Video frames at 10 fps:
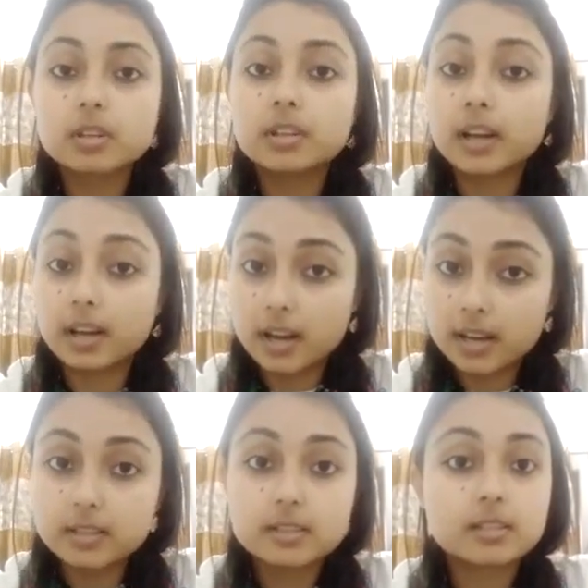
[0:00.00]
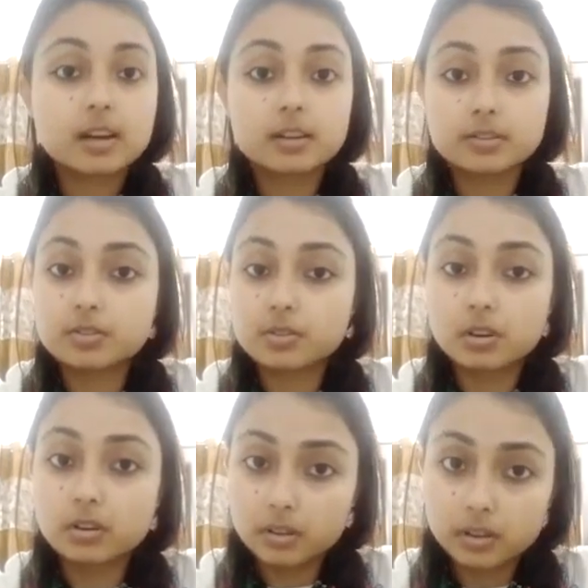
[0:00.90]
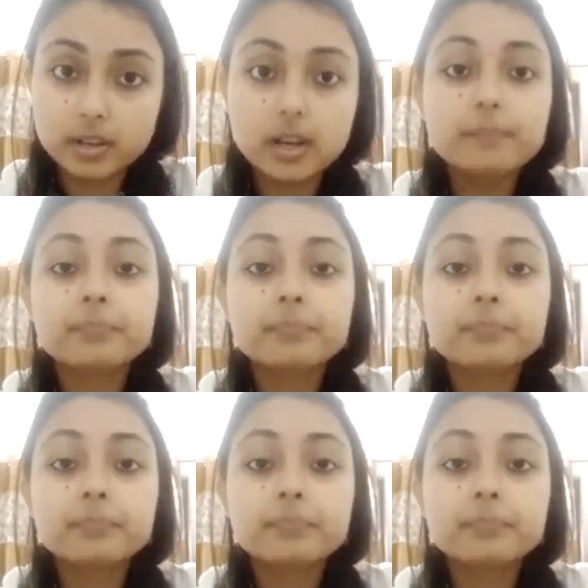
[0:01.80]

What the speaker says: the canines are strong. Yeah.